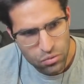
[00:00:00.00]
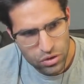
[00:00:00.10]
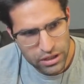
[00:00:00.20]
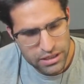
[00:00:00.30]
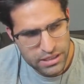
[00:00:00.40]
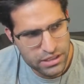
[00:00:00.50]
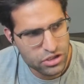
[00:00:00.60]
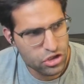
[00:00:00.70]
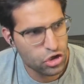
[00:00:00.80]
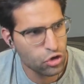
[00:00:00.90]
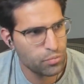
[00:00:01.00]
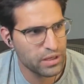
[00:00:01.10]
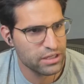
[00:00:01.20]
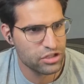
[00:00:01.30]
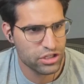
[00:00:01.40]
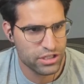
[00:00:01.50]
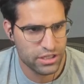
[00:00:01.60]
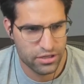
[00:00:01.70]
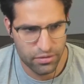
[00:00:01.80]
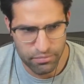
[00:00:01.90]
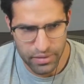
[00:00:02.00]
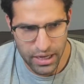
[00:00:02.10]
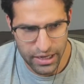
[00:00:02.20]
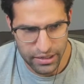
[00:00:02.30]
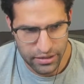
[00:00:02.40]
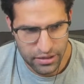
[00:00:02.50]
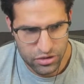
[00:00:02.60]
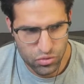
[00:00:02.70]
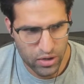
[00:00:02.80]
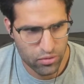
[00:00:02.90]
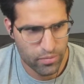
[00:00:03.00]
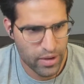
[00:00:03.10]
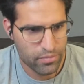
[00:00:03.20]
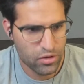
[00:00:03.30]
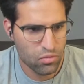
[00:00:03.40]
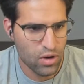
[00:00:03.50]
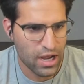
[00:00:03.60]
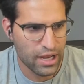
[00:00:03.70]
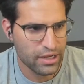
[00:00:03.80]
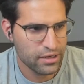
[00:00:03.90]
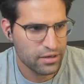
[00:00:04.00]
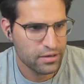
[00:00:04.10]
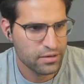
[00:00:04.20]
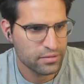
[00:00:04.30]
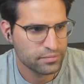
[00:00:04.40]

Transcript: Well, is this too big just to combine? Do I remember why?